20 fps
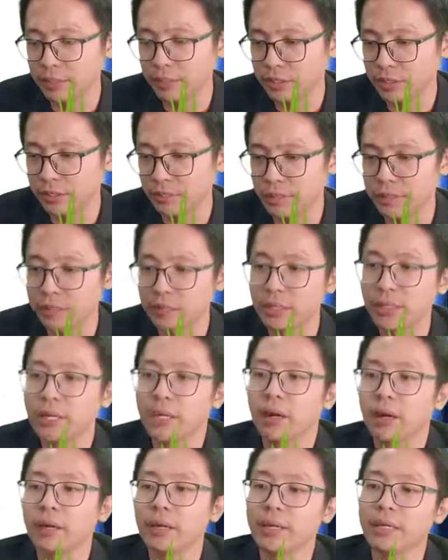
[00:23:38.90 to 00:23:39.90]
image.
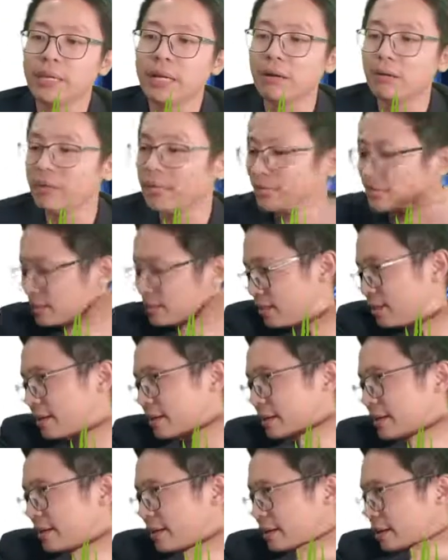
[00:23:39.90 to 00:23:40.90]
Okay, now let's say
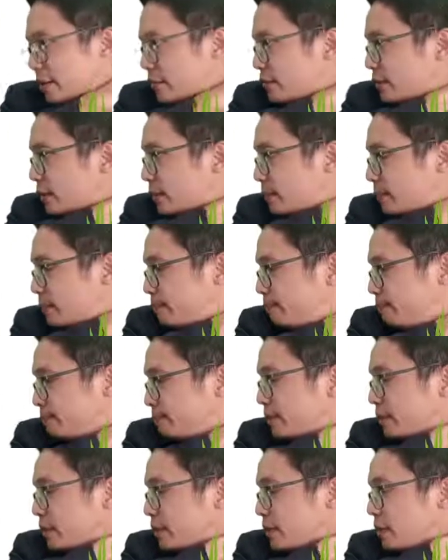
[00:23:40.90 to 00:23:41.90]
I
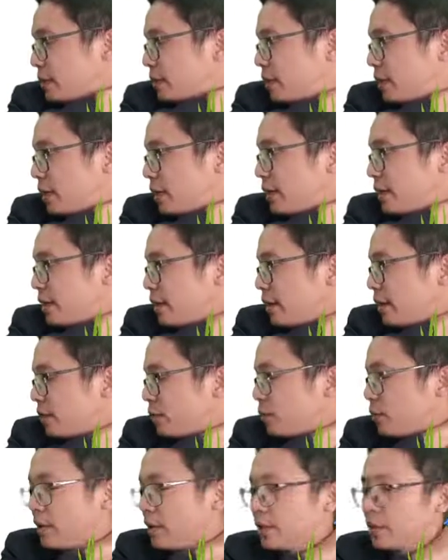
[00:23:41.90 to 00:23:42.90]
have
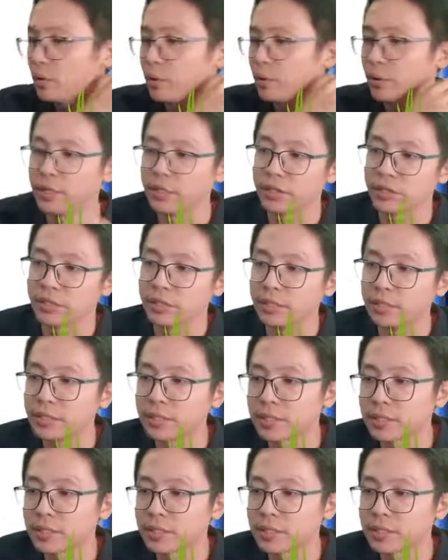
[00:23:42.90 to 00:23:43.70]
one question.